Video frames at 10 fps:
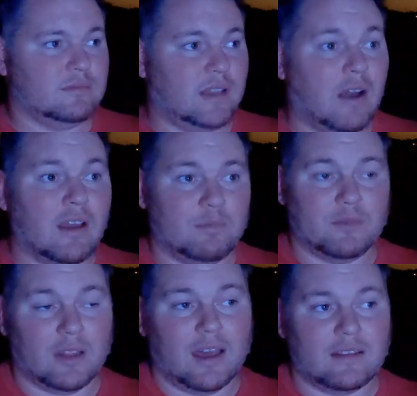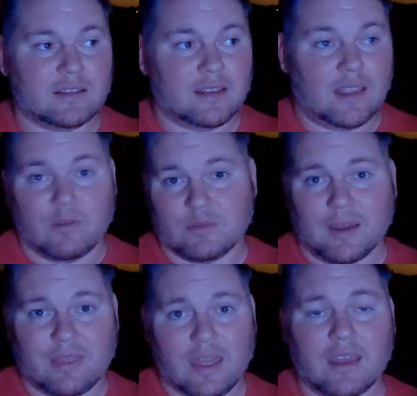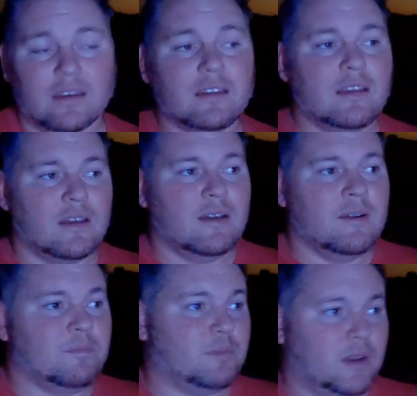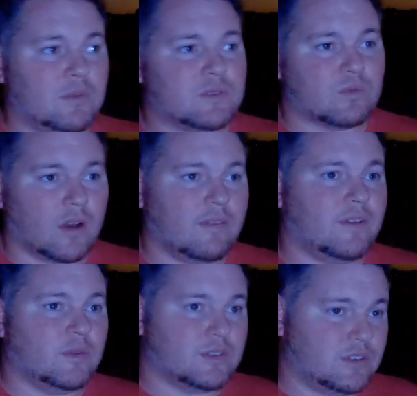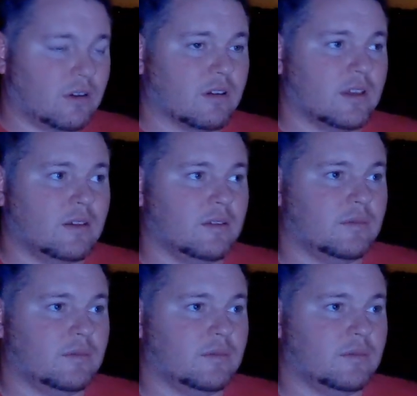Now I'm glad to say that was my then, but it was rough, it was dark,